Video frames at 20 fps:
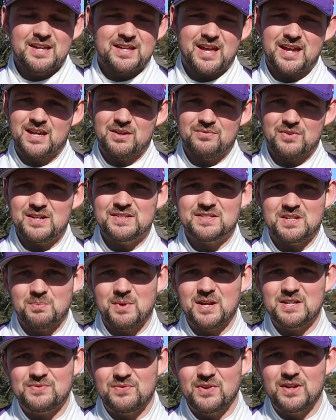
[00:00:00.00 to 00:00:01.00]
they give us the
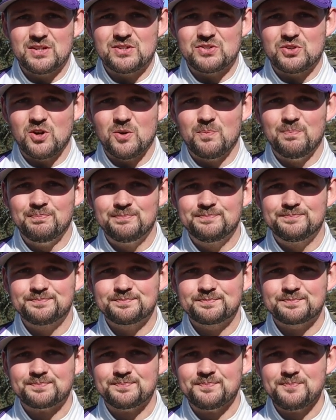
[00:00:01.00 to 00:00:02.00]
best finished job.
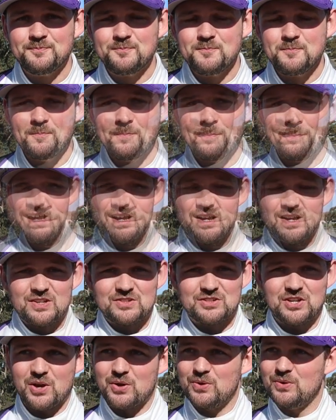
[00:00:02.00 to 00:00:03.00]

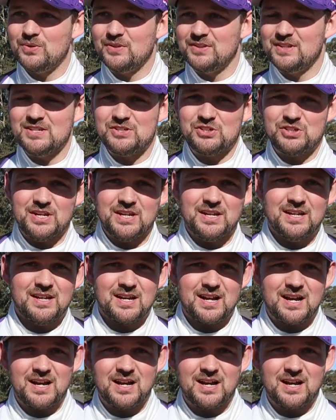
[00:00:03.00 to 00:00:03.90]
So this year,